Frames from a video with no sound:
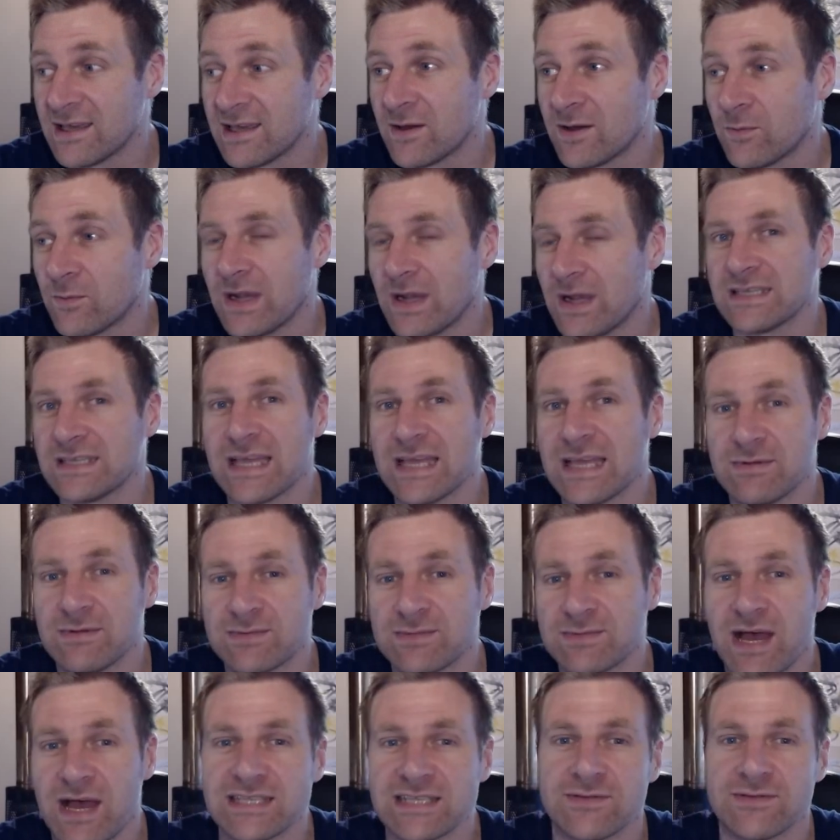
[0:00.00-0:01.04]
well established
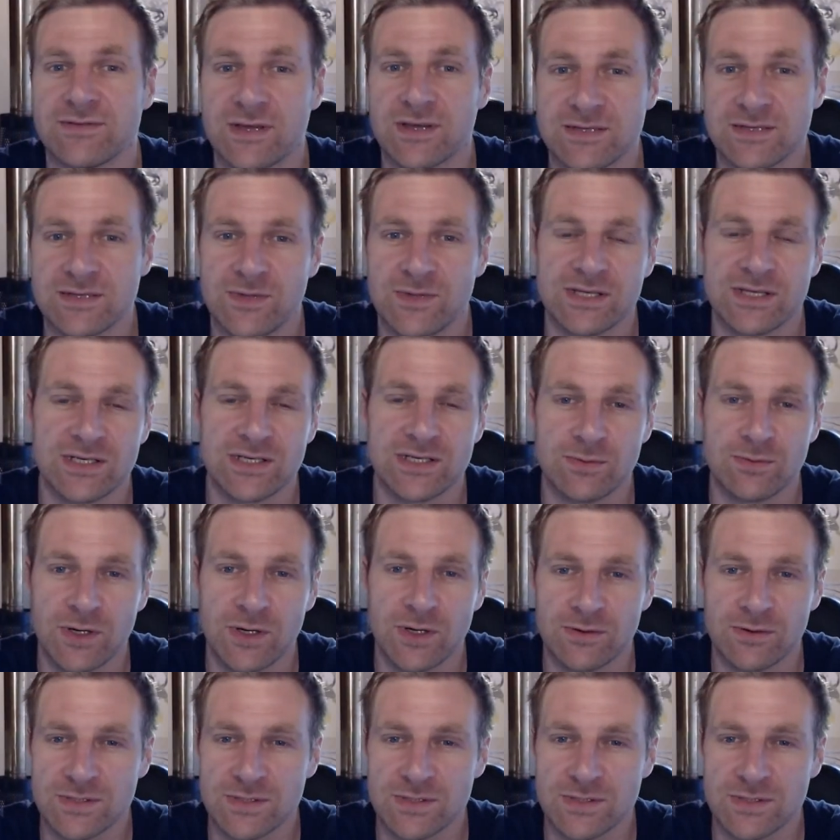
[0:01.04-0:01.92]
parts of the cosmological model.